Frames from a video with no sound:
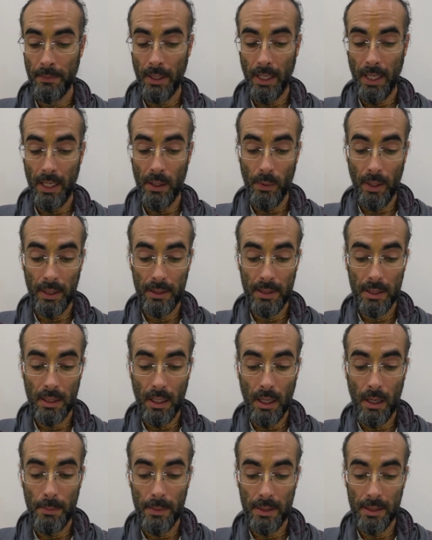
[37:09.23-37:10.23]
I write this
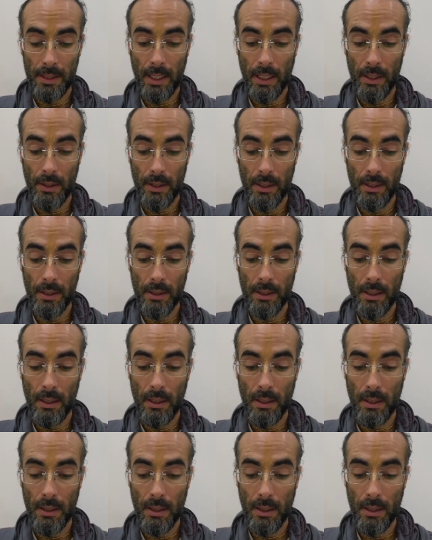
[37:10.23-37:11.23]
commentary
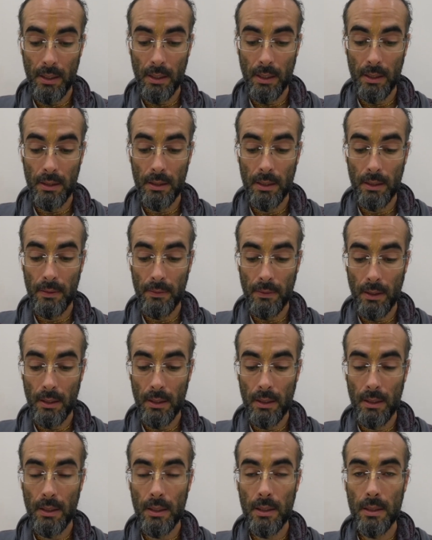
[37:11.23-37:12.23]
on Ananda
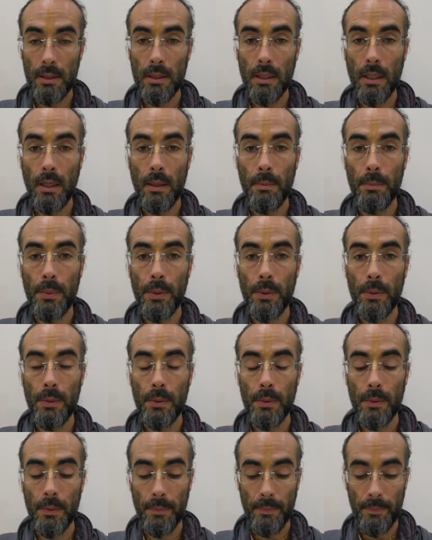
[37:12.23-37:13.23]
Vardhana Champu.
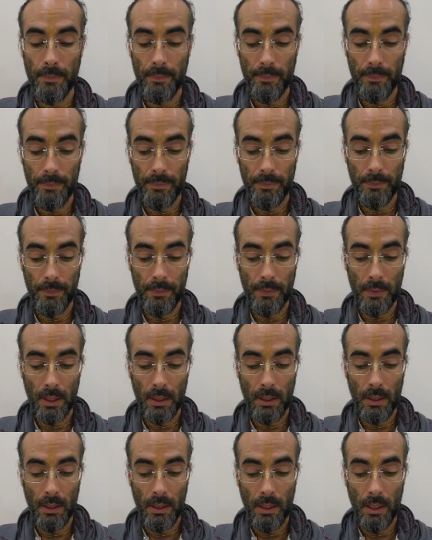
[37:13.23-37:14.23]

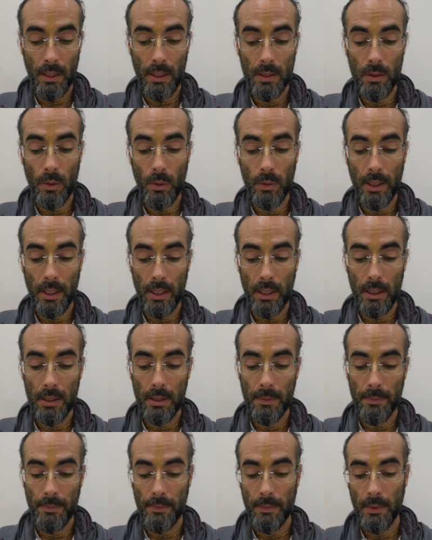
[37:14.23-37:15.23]
In his old
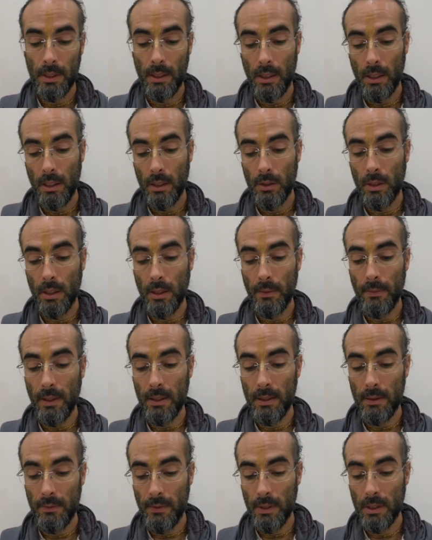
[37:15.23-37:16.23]
age, Srila
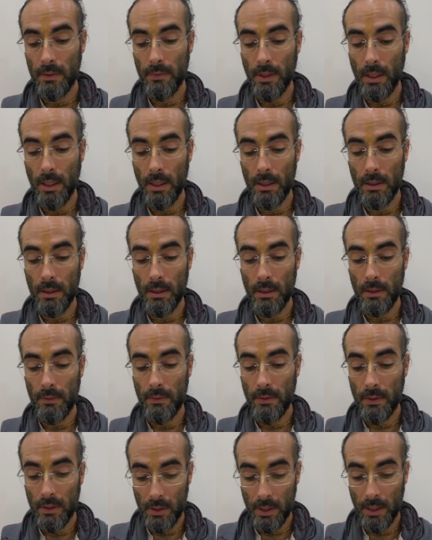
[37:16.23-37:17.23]
Visvanatha,
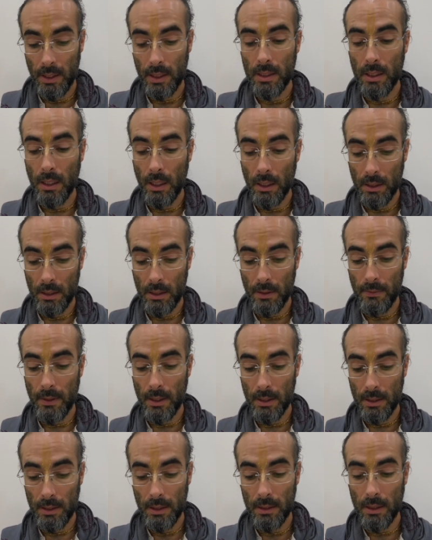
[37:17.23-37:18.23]
Srila
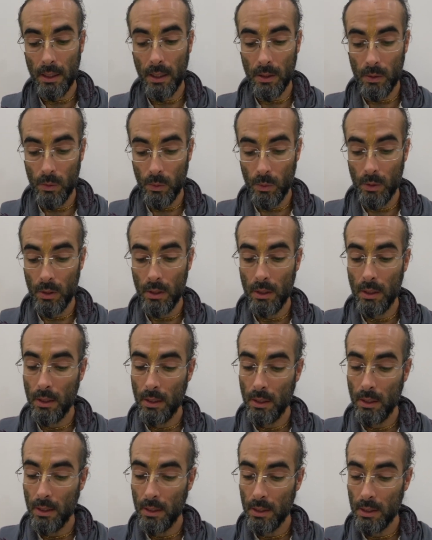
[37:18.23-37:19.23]
Chakravarti Thakur
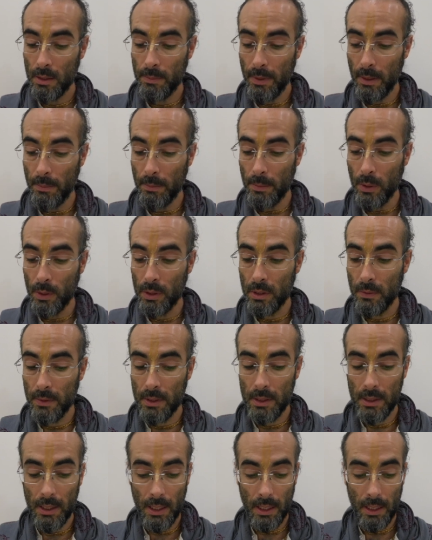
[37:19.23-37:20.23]
spent most of his
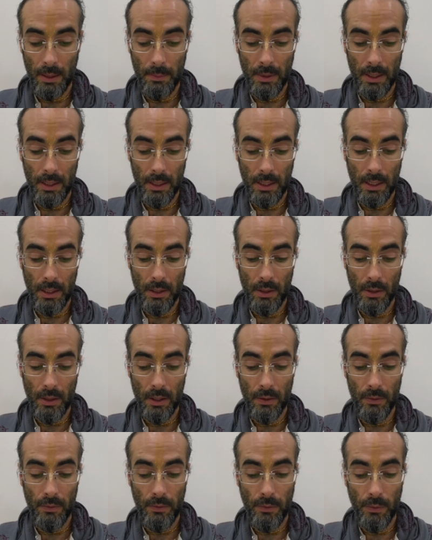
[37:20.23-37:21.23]
time in either
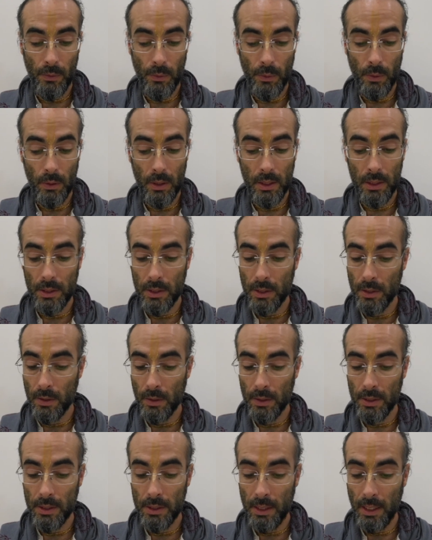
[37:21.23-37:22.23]
a full
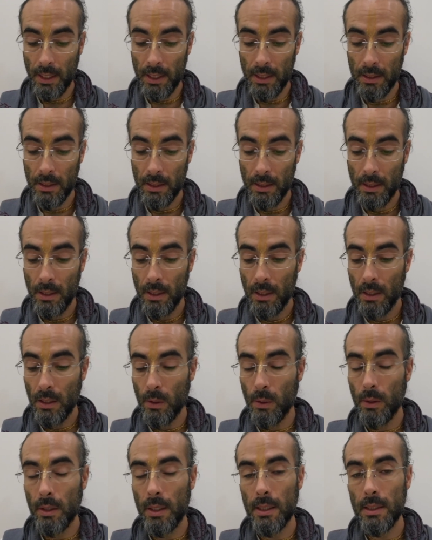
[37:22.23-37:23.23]
internal state
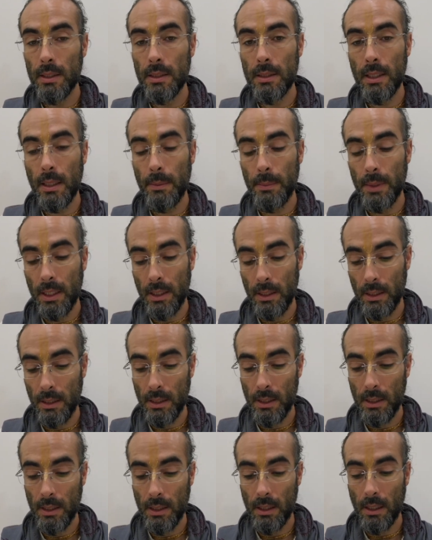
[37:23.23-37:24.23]
or in a
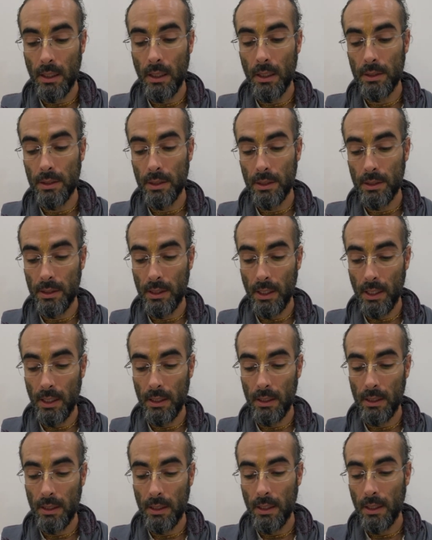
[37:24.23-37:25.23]
semi-conscious state,
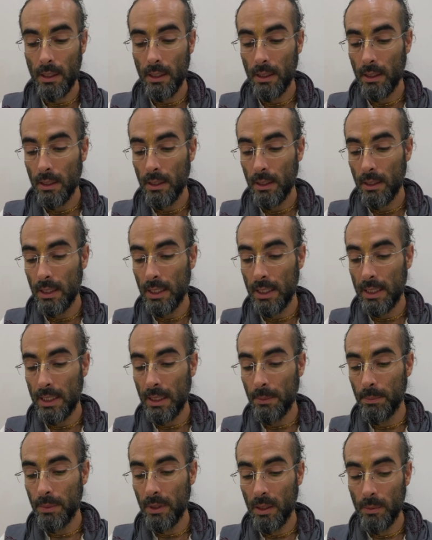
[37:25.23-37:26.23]

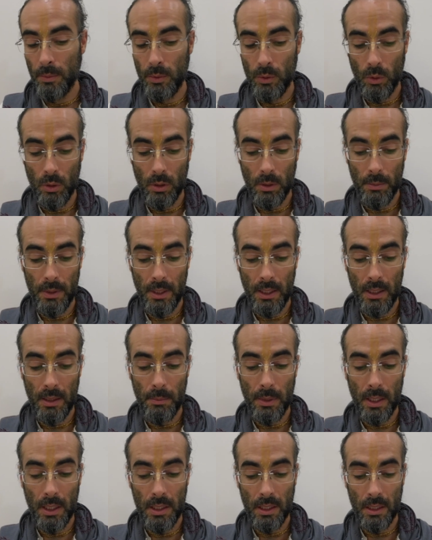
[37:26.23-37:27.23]
deeply absorbed in
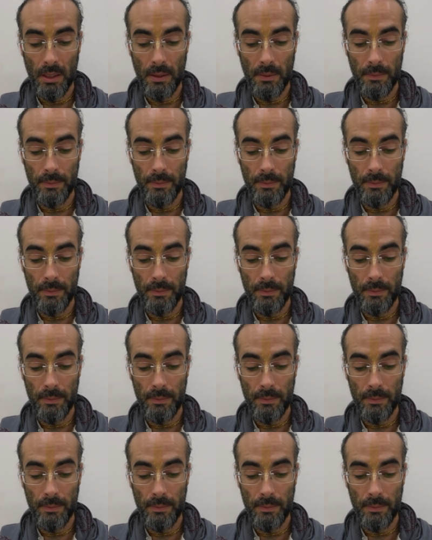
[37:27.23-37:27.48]
bhajan.